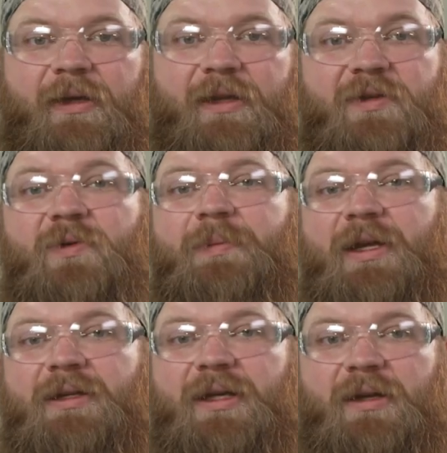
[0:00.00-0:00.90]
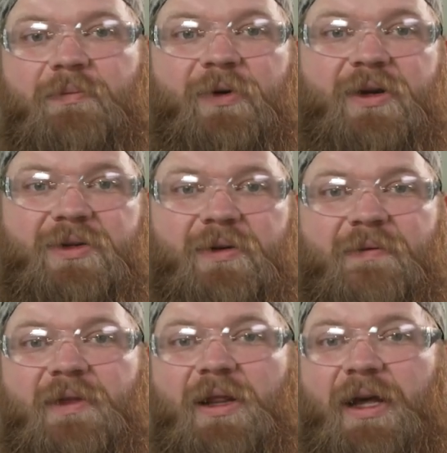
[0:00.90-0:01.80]
This will maintain pressure
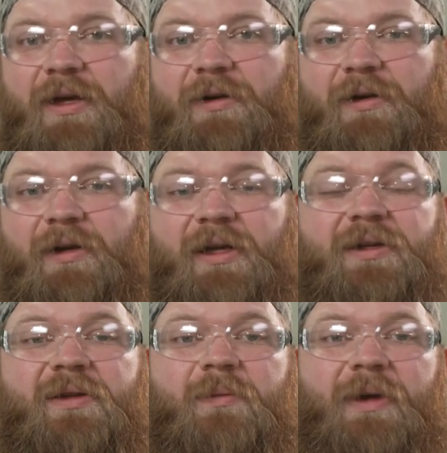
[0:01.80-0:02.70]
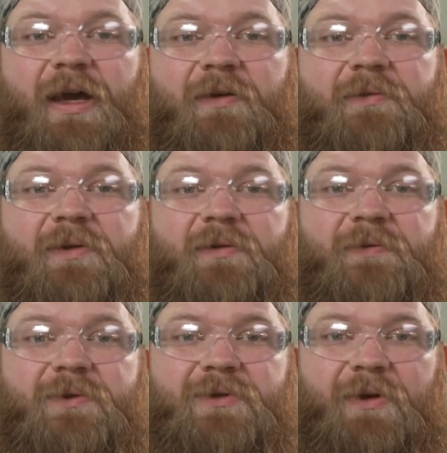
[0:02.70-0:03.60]
of the liner into the back of the
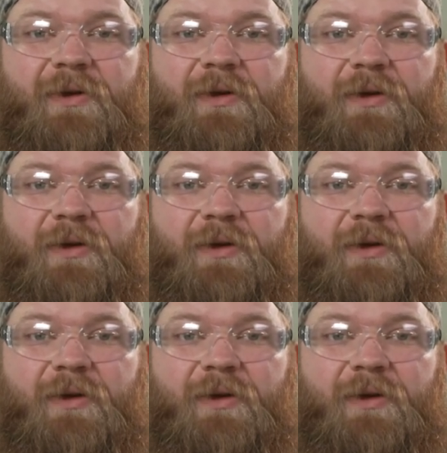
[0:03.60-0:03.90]
diffuser.